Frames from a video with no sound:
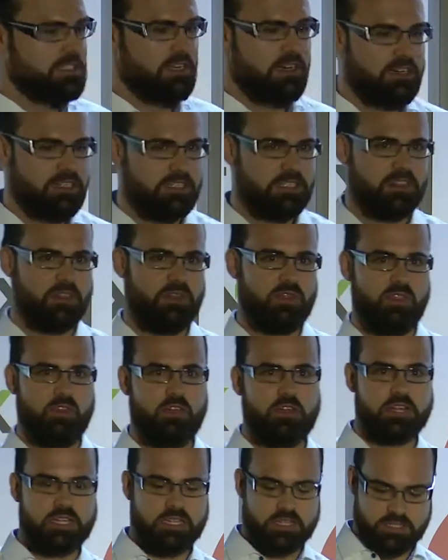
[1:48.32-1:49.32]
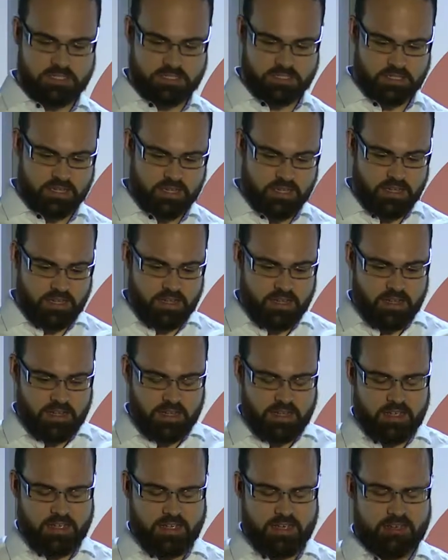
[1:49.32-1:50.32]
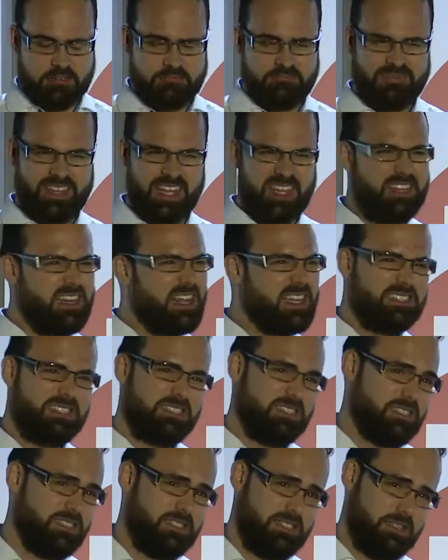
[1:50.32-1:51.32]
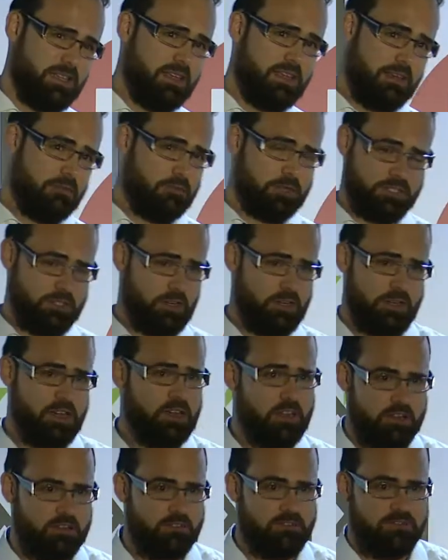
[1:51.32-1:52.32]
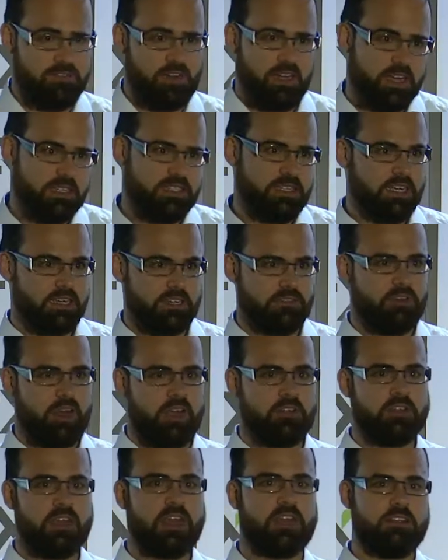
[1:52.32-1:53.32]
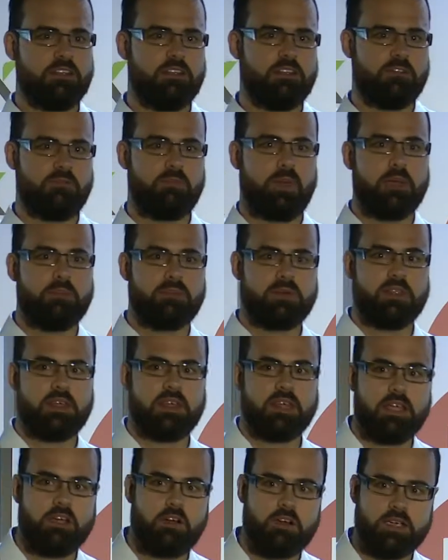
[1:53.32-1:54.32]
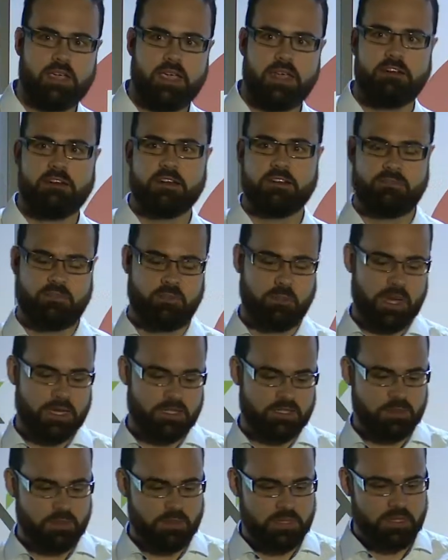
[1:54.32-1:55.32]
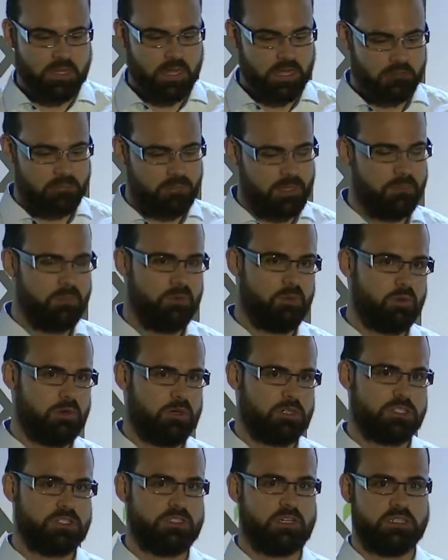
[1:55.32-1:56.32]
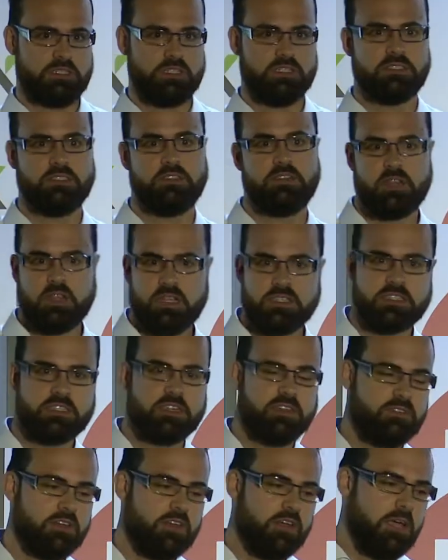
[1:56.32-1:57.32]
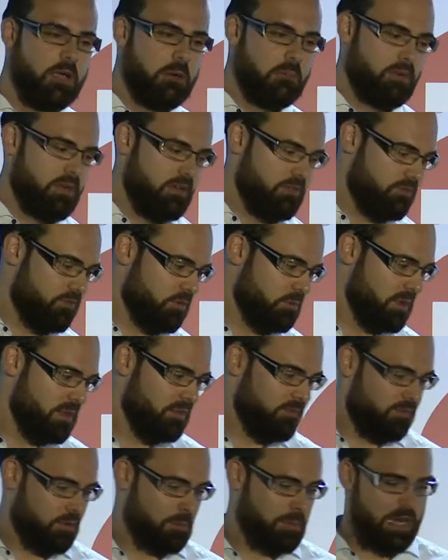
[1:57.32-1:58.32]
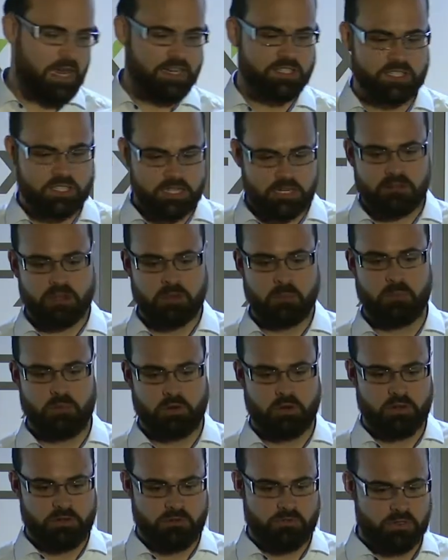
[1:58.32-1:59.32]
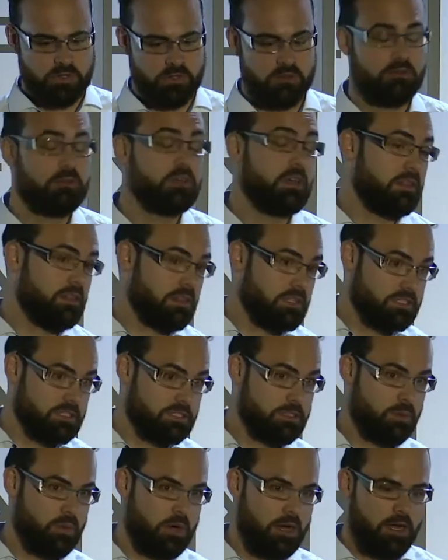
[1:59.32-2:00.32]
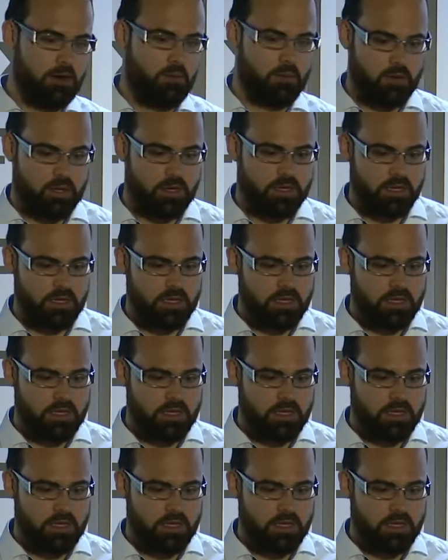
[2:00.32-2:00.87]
1930s. And in essence, there was not a lot of flight data around. You had a lot of paper that got carried from A to B, and people were starting to look at stuff. But for me, from an engineering point of view, and this is where I work,